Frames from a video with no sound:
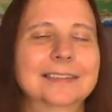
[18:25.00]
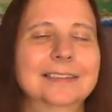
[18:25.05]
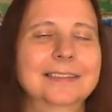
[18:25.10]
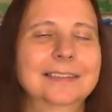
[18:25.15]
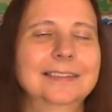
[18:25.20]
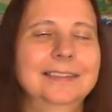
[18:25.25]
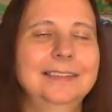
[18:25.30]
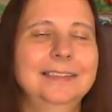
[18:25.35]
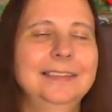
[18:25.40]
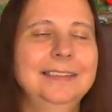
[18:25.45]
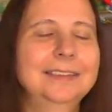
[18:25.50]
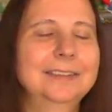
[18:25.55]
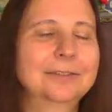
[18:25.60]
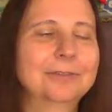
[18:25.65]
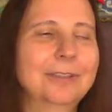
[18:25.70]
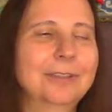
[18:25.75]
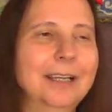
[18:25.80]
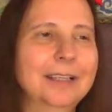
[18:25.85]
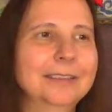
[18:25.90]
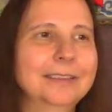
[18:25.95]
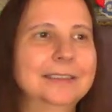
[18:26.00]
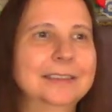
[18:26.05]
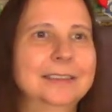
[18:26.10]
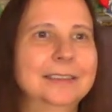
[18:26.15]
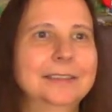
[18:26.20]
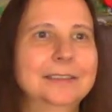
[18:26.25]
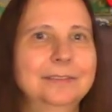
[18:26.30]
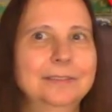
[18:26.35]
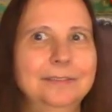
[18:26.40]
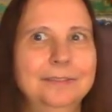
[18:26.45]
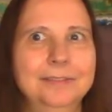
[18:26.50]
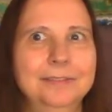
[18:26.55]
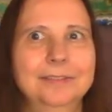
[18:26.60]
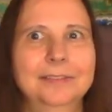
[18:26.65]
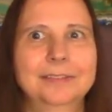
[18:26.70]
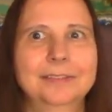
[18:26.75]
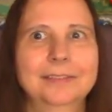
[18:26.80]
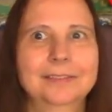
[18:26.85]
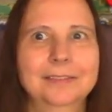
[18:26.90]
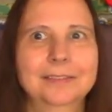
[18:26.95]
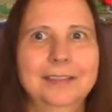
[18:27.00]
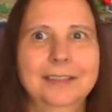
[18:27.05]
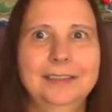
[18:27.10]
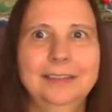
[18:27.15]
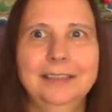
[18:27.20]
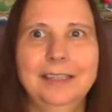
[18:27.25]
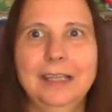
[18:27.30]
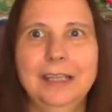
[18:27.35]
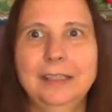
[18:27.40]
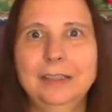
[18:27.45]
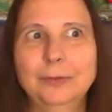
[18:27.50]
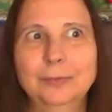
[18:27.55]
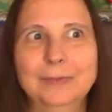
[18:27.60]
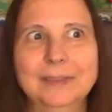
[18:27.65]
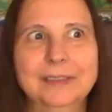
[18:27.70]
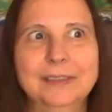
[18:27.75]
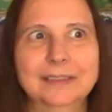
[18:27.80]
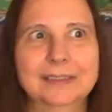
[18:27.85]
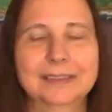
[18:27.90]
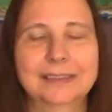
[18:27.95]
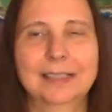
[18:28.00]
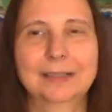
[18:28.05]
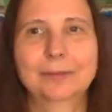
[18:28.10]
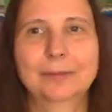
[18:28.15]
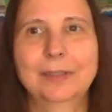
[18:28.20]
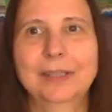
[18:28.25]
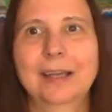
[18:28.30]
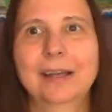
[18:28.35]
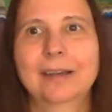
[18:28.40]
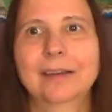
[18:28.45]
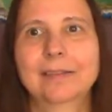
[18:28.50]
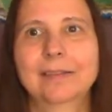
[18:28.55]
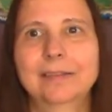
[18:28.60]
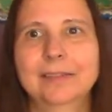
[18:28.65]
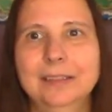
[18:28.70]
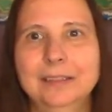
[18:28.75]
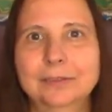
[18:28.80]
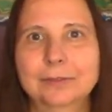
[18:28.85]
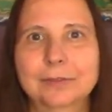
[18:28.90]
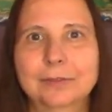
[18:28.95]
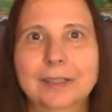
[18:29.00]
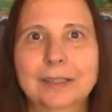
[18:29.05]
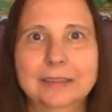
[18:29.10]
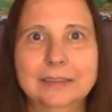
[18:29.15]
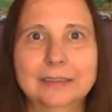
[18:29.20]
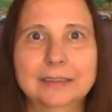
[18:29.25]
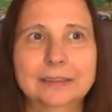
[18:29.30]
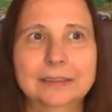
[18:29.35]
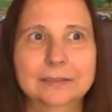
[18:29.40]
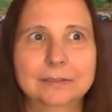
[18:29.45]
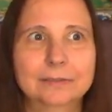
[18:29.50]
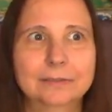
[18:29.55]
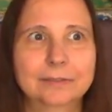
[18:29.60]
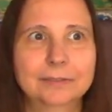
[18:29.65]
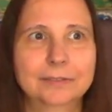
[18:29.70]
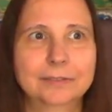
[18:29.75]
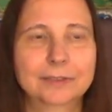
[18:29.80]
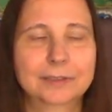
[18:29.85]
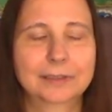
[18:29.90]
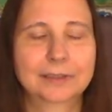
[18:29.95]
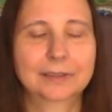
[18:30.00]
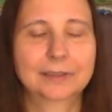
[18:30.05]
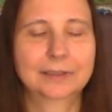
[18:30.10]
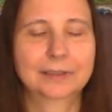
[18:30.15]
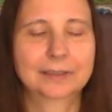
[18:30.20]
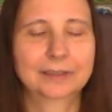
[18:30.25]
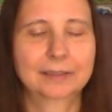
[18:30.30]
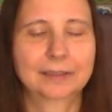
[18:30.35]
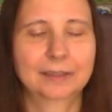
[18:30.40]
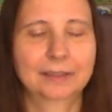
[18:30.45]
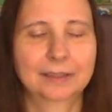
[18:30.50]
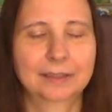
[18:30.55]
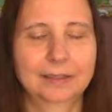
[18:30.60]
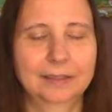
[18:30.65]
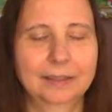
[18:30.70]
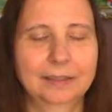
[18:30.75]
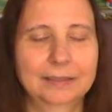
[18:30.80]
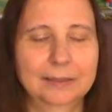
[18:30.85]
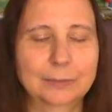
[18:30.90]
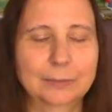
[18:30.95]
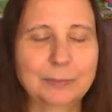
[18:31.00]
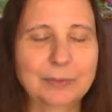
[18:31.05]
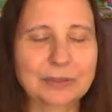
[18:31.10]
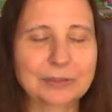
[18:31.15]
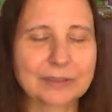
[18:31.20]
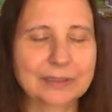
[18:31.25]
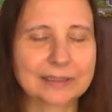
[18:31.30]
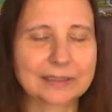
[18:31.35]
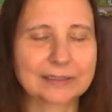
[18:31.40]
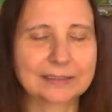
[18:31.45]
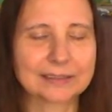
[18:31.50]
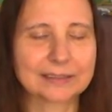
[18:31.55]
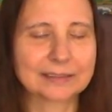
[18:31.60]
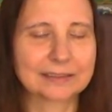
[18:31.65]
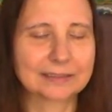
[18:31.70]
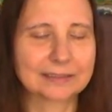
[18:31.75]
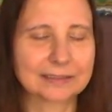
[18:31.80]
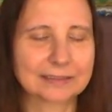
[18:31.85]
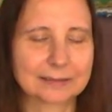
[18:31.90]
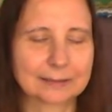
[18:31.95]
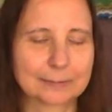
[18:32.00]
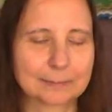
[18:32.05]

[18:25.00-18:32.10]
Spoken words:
these relative engagements that we have, these relative experiences